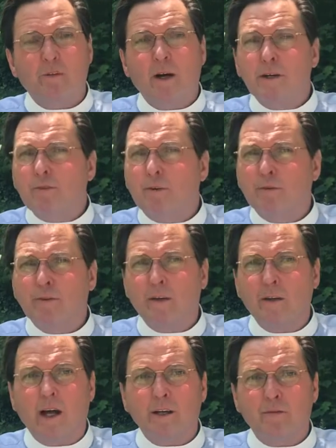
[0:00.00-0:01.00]
Grateful for the
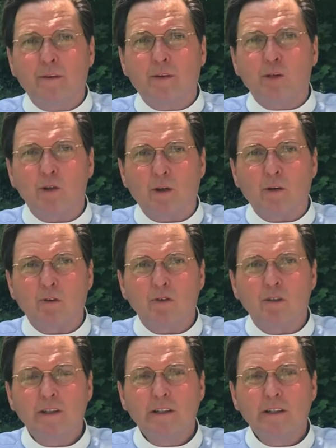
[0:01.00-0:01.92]
life of the church.